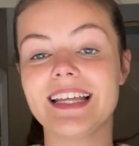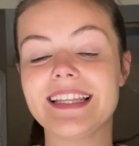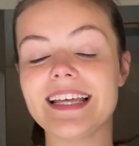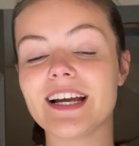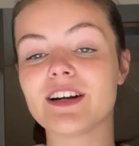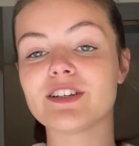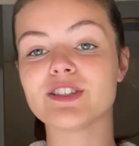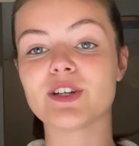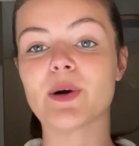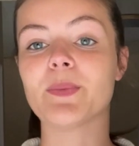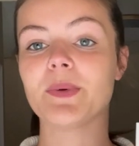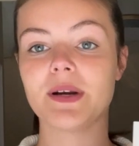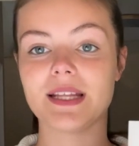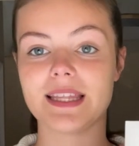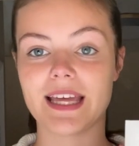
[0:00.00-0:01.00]
They are so
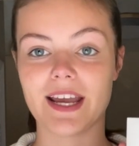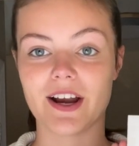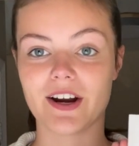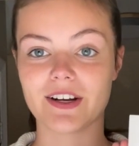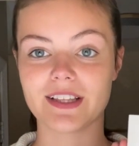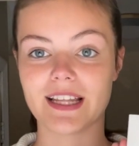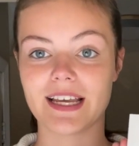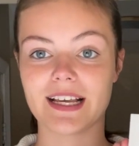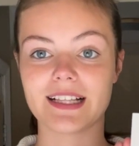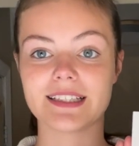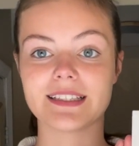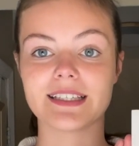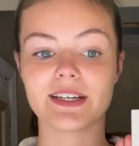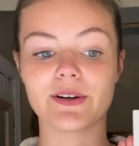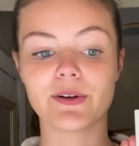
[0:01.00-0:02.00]
pretty. They are like
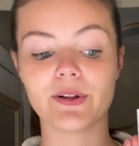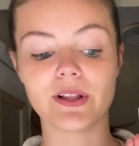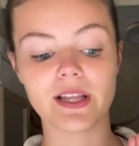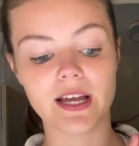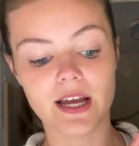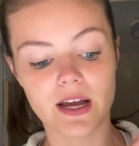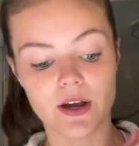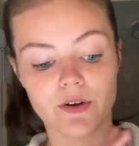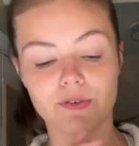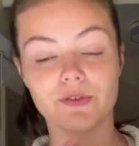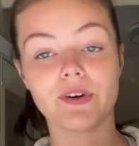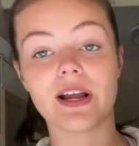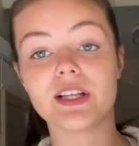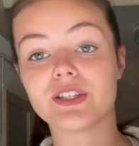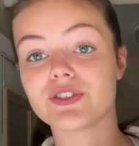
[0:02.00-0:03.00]
little
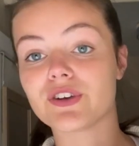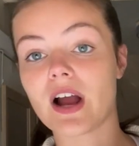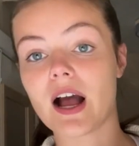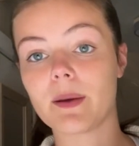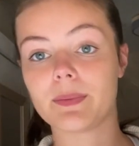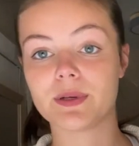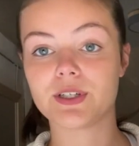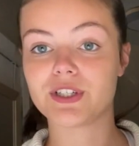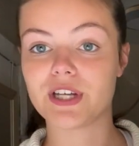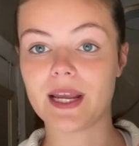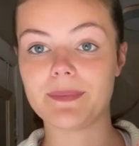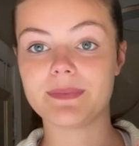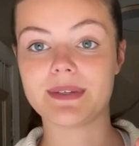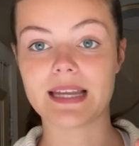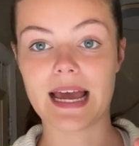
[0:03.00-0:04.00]
raindrop
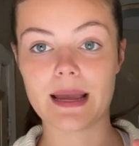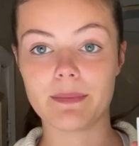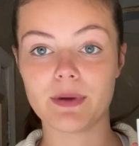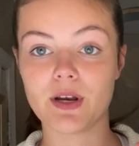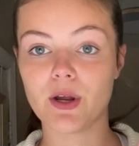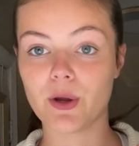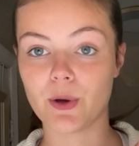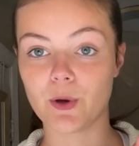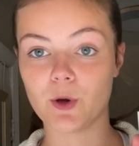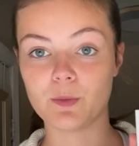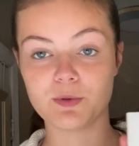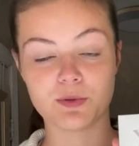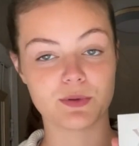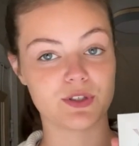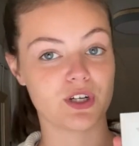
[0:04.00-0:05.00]
shaped diamond
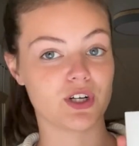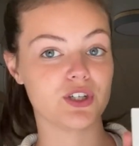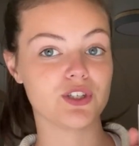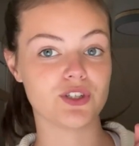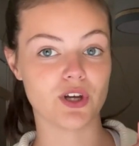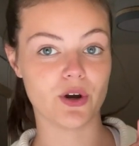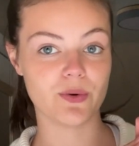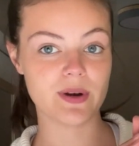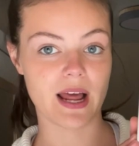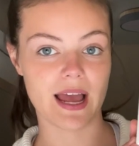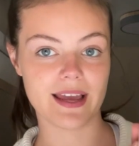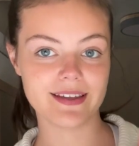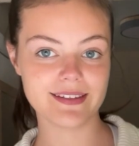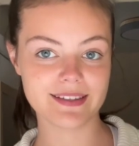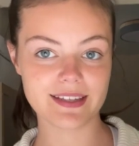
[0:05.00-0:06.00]
hoops, which are so
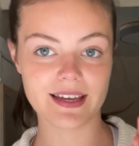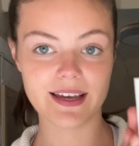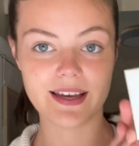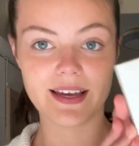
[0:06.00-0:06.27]
nice.